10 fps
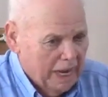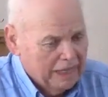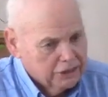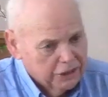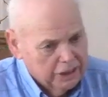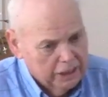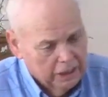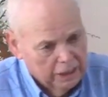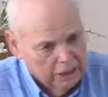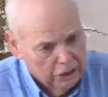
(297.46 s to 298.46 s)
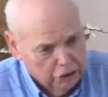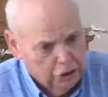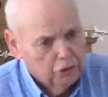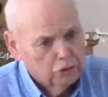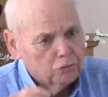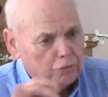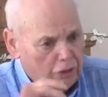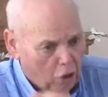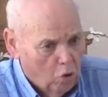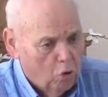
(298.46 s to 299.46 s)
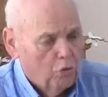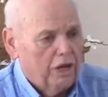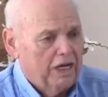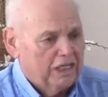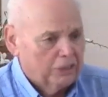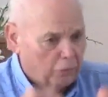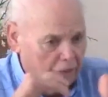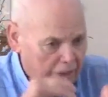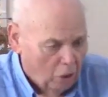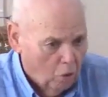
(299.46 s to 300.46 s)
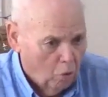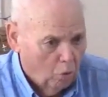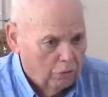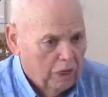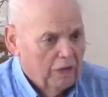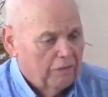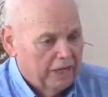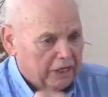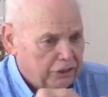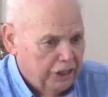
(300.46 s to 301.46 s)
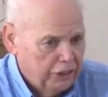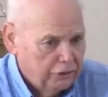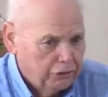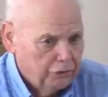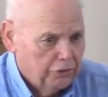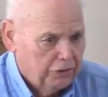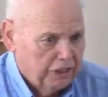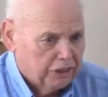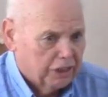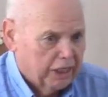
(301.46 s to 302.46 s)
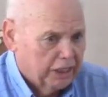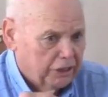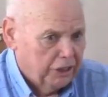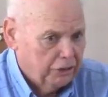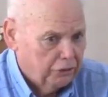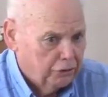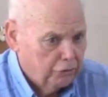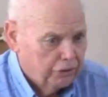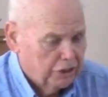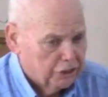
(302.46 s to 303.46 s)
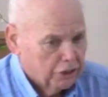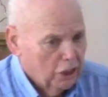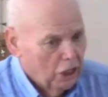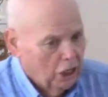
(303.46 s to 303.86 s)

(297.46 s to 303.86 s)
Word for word: as the years went on and as it went on, they continued doing this and they continued doing this